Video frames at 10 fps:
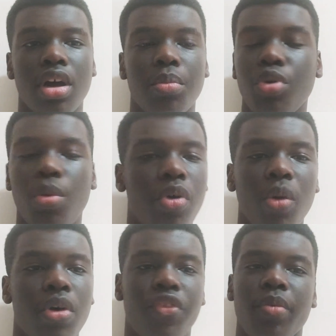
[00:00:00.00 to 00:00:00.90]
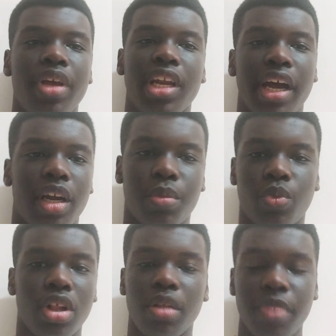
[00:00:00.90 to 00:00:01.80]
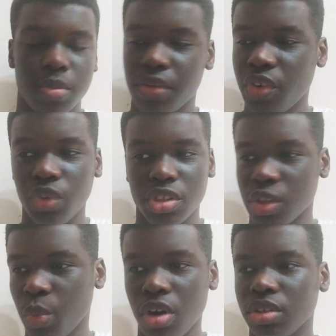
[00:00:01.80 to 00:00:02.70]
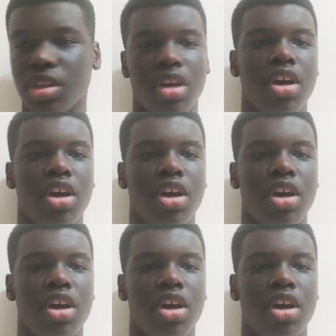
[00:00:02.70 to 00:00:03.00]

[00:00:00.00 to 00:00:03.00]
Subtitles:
Paul Pogba for me like one of the best midfielders in the world,